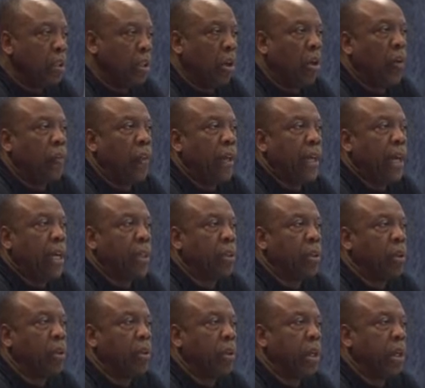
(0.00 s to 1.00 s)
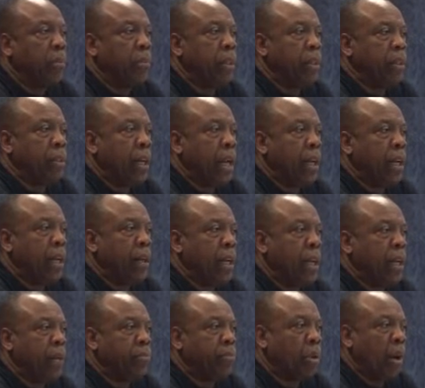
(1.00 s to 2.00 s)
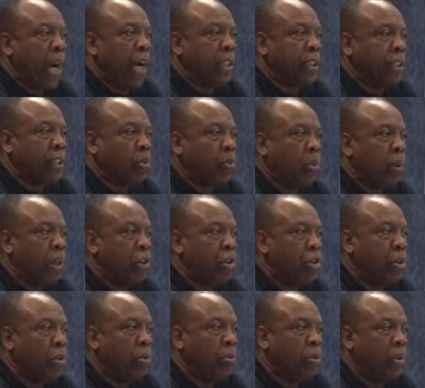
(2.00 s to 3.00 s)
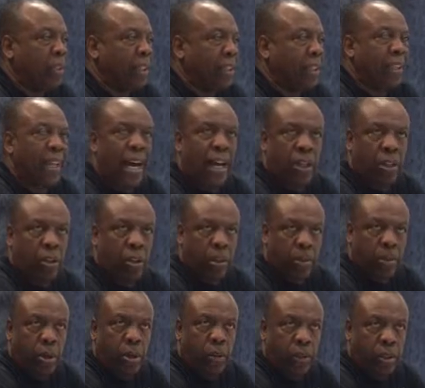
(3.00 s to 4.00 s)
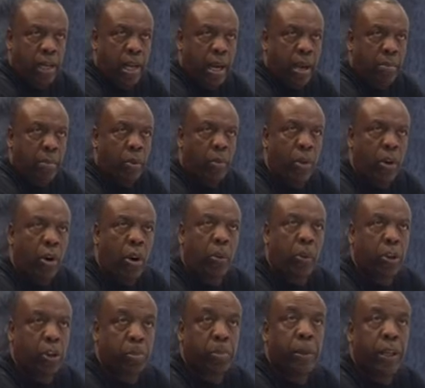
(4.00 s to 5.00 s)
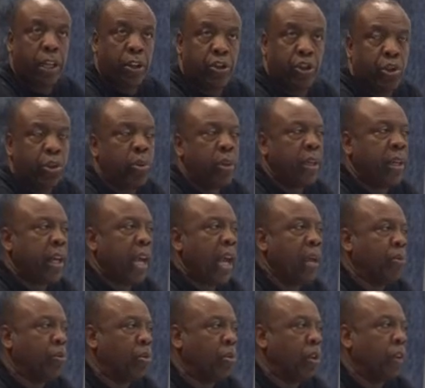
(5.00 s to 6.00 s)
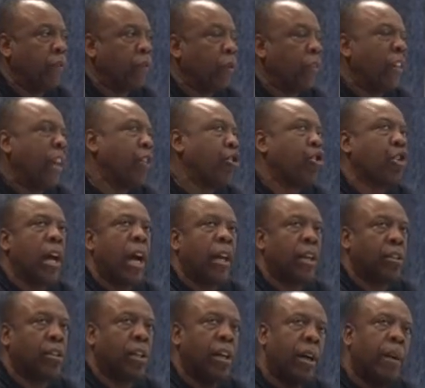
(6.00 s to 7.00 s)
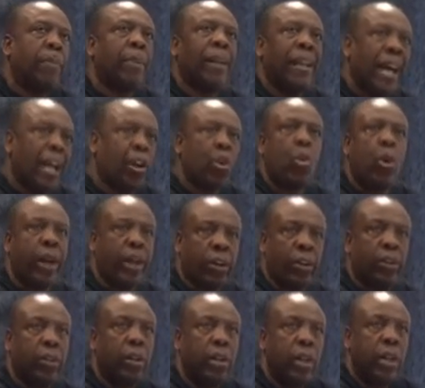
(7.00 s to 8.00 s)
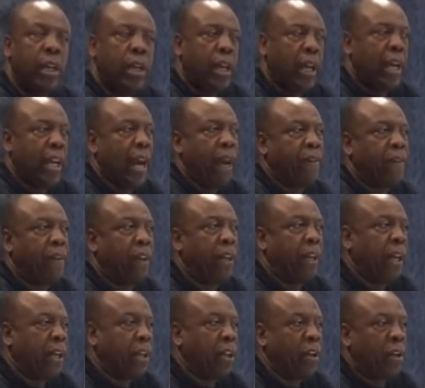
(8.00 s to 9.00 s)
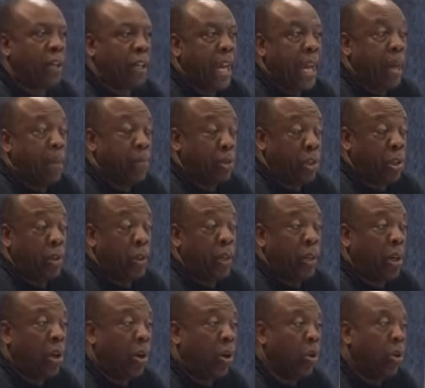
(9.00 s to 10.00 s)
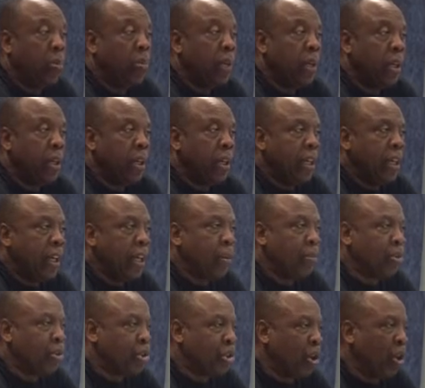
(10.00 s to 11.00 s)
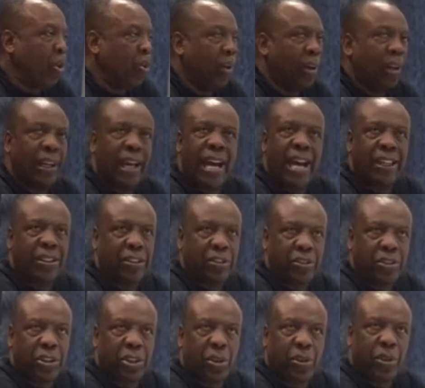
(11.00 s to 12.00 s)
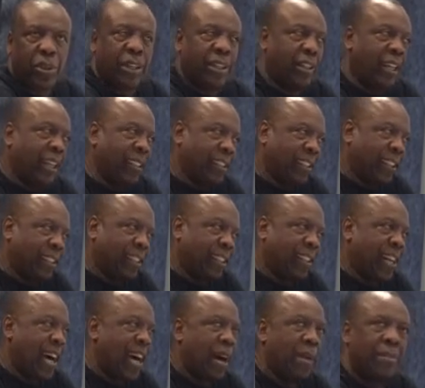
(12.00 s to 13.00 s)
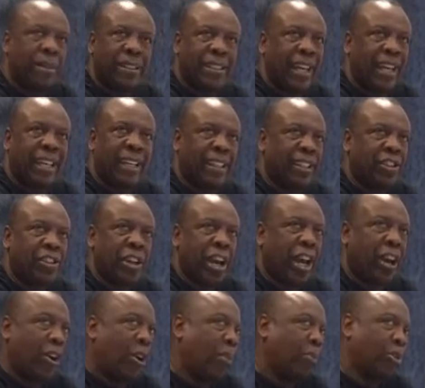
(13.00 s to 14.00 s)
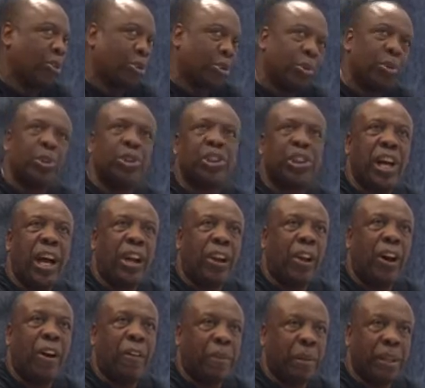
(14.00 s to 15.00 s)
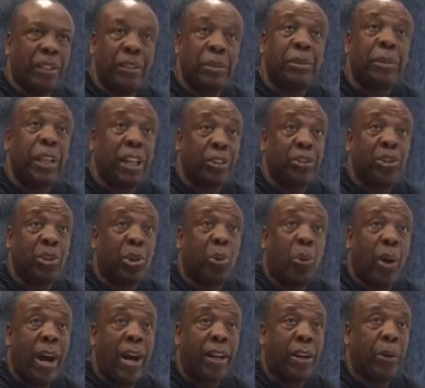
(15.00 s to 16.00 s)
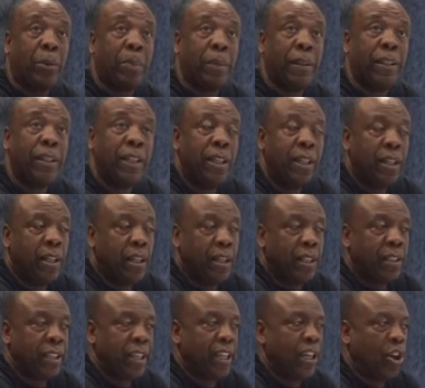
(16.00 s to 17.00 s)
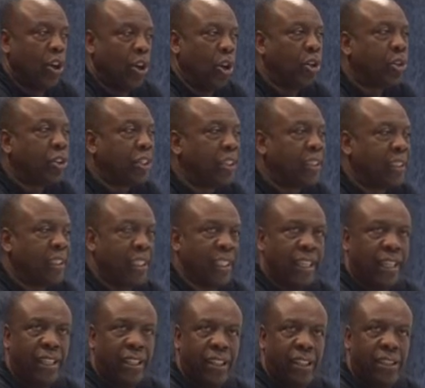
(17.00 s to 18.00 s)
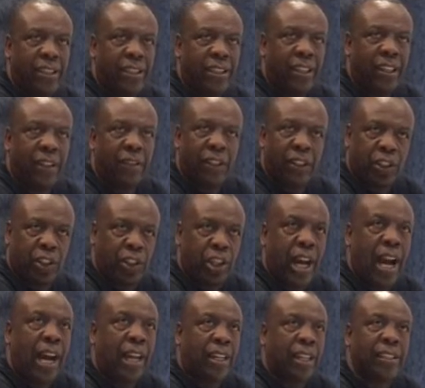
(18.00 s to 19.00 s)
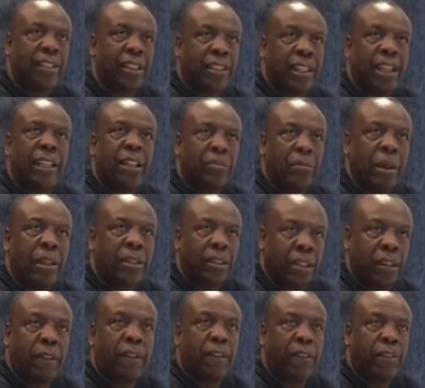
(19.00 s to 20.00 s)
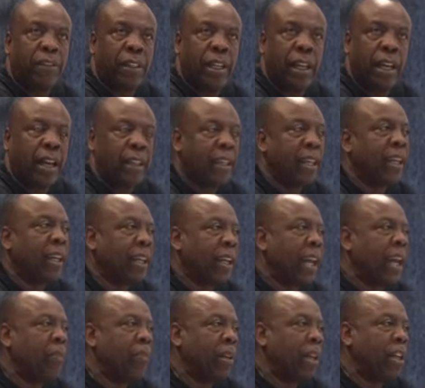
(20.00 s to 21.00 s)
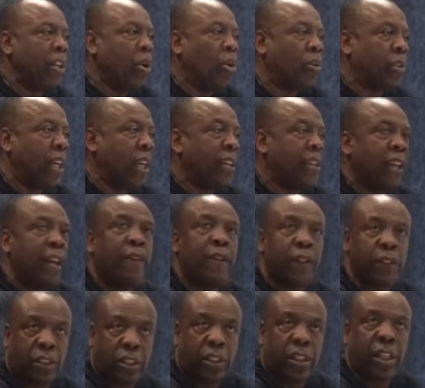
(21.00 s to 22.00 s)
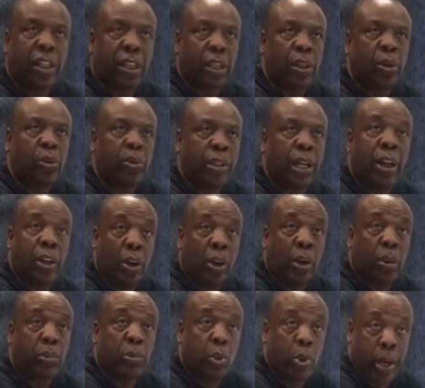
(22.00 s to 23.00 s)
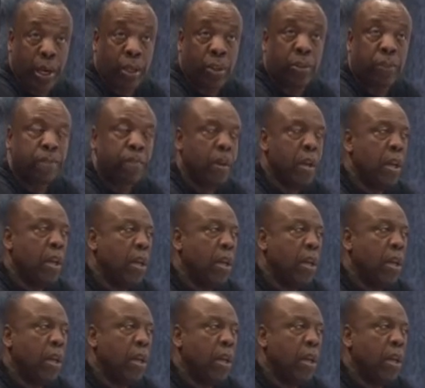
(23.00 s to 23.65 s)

The only thing I told him is that in practice, we shoot with a clock on him all the time, and we're always playing shooting games, so therefore that shot is up a lot quicker. And I felt like in our games here at home, he was so relaxed and so and such a calm at taking his shot, it almost threw his shot off because he was getting so wide open. The urgency of his shot is the thing that made the difference. And I think, again, when he knows that defense is going to close out on him quicker,